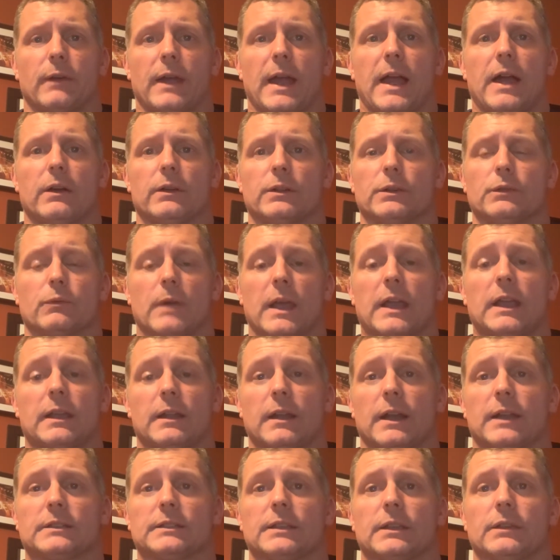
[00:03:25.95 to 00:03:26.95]
out and you
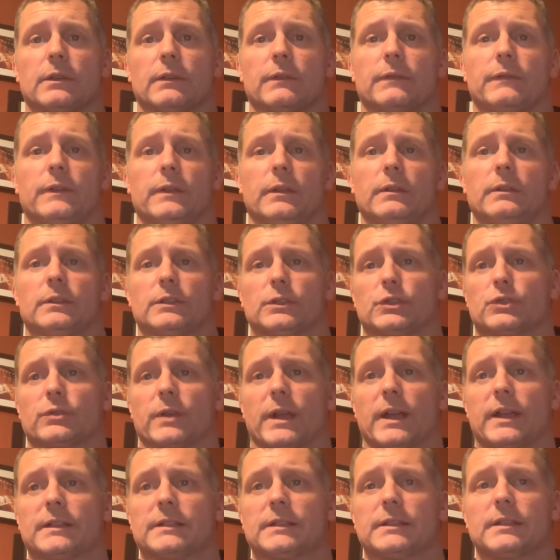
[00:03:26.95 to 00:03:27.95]
recognize that you're feeling
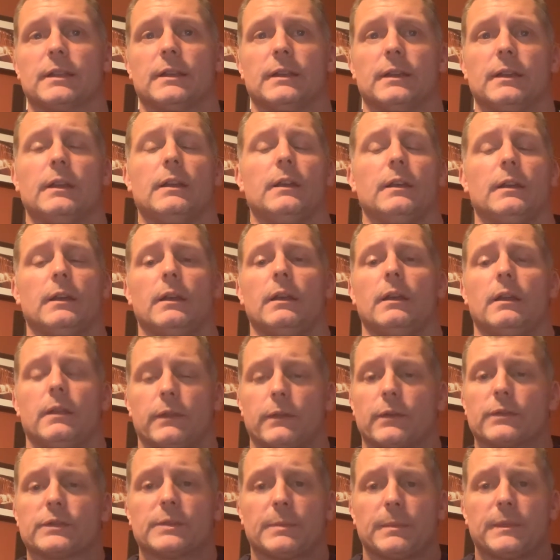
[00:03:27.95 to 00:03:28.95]
stressed,
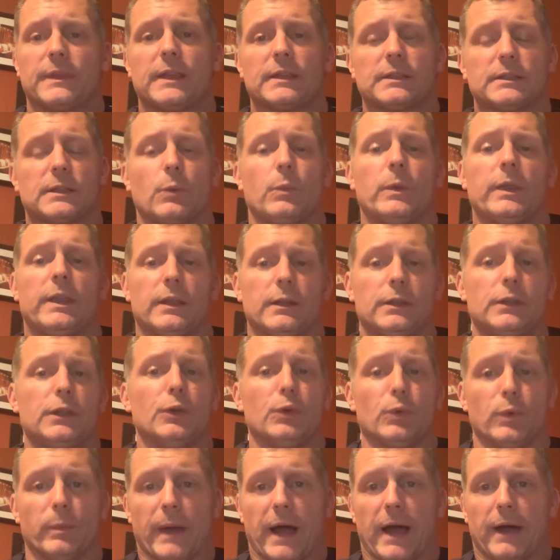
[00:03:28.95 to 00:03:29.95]
there's some things that we can
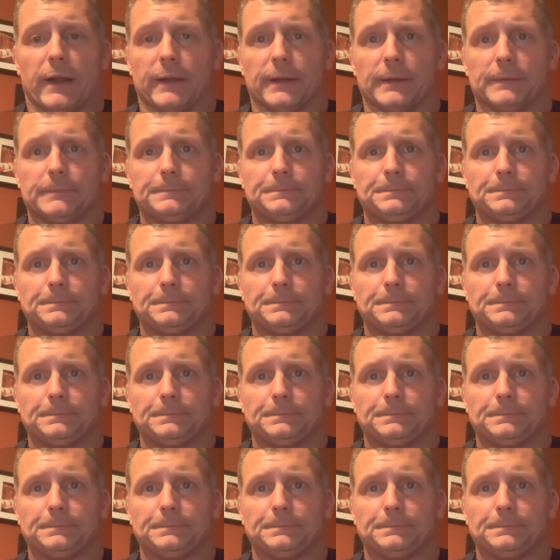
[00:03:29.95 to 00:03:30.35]
do about it.